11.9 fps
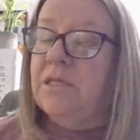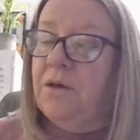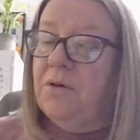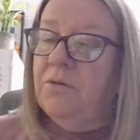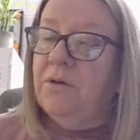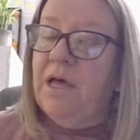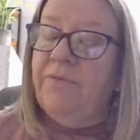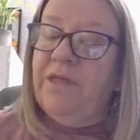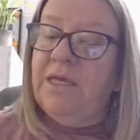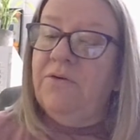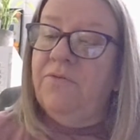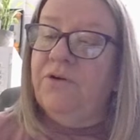And
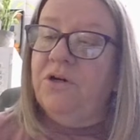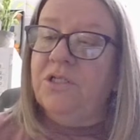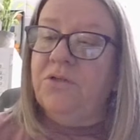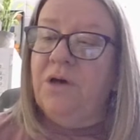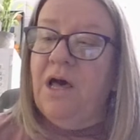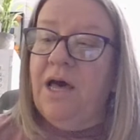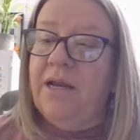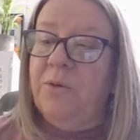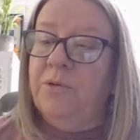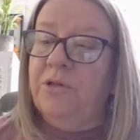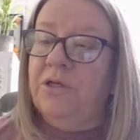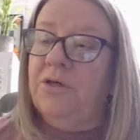so I think he refers
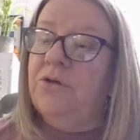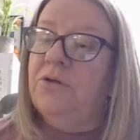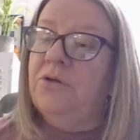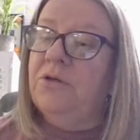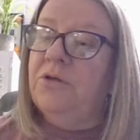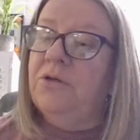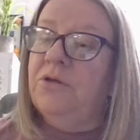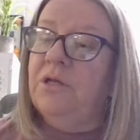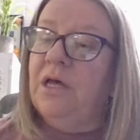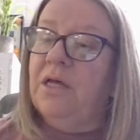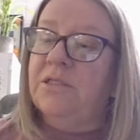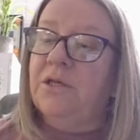to a hot air
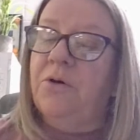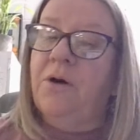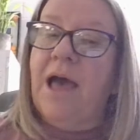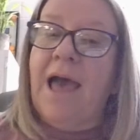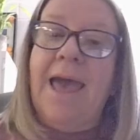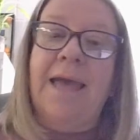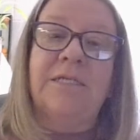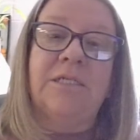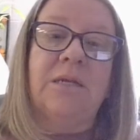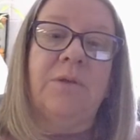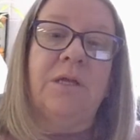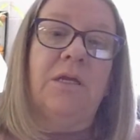balloon. So I
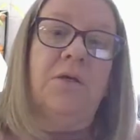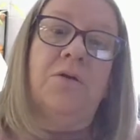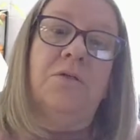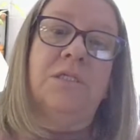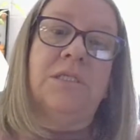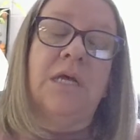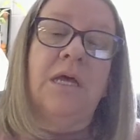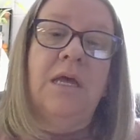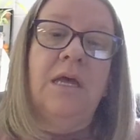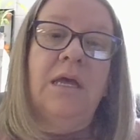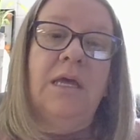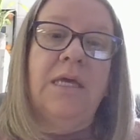actually want to use
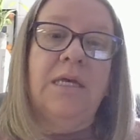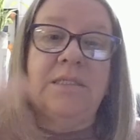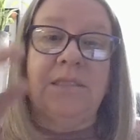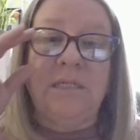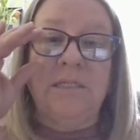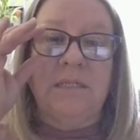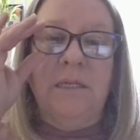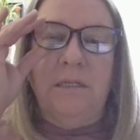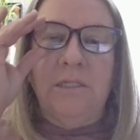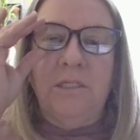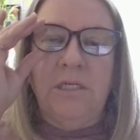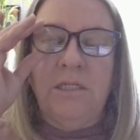his
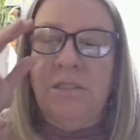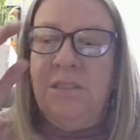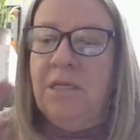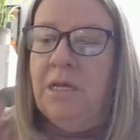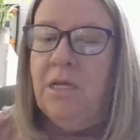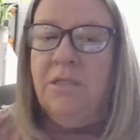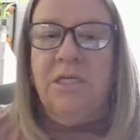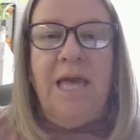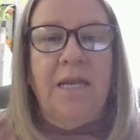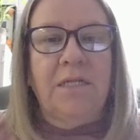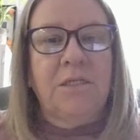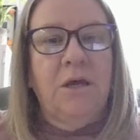six conditions
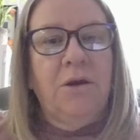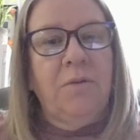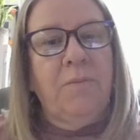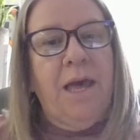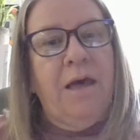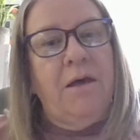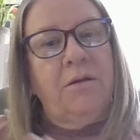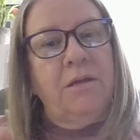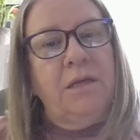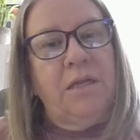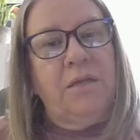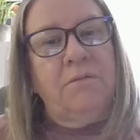to kind of talk
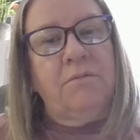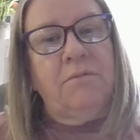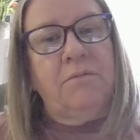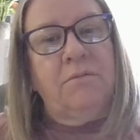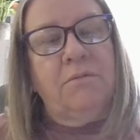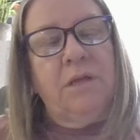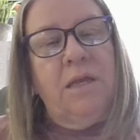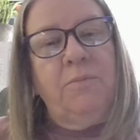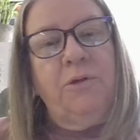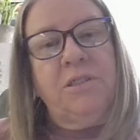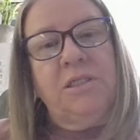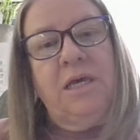about and
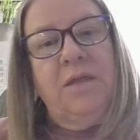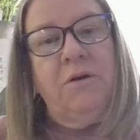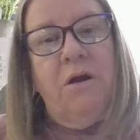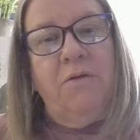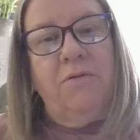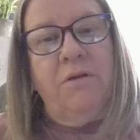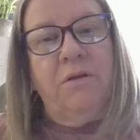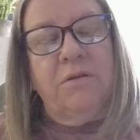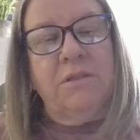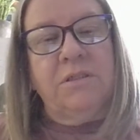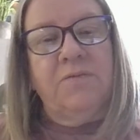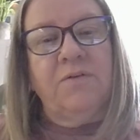put together all
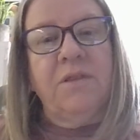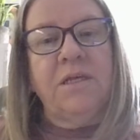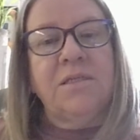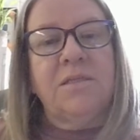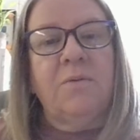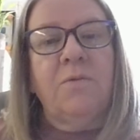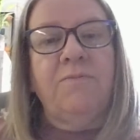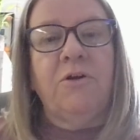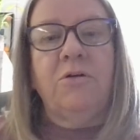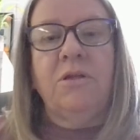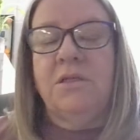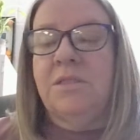the different things that
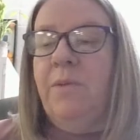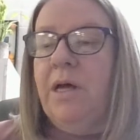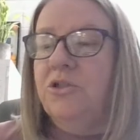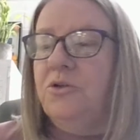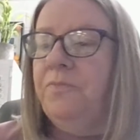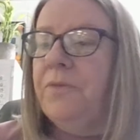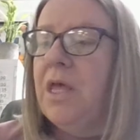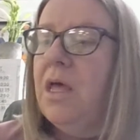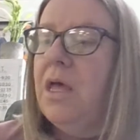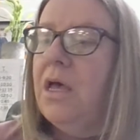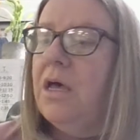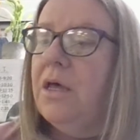we've learned in this module.